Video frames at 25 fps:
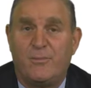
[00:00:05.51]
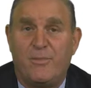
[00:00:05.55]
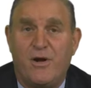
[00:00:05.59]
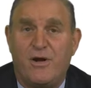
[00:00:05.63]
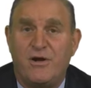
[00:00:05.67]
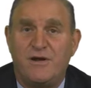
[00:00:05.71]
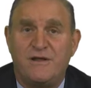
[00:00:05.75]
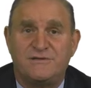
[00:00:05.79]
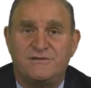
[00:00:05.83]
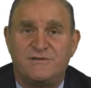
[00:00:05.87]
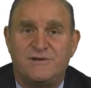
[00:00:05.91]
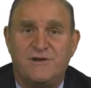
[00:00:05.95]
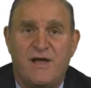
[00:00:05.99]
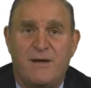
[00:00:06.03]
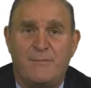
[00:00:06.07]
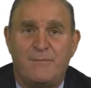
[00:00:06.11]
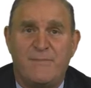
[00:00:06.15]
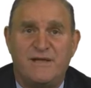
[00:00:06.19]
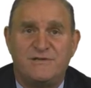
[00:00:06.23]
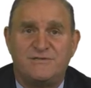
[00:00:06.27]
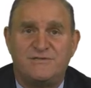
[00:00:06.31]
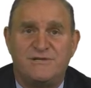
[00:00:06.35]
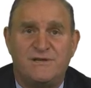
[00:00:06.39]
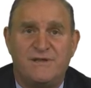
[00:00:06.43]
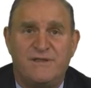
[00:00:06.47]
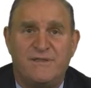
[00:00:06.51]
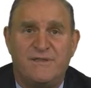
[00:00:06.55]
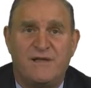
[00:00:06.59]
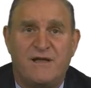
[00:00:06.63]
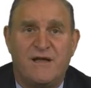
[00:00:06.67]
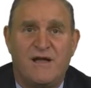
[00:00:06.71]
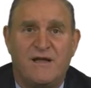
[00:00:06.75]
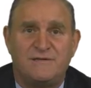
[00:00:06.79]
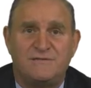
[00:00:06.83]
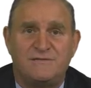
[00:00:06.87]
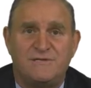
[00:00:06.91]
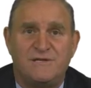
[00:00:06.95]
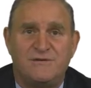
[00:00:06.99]
parties are not mentioned in the
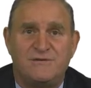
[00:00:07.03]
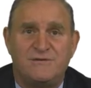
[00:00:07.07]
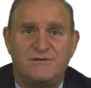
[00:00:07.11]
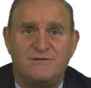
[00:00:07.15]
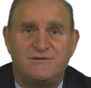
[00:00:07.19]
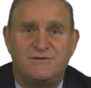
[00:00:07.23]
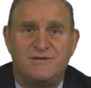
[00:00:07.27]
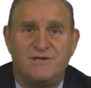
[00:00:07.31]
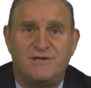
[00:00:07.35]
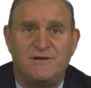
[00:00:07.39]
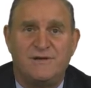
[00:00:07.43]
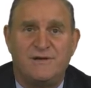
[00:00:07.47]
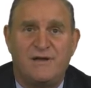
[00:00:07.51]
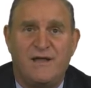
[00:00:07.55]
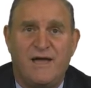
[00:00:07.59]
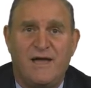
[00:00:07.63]
Constitution,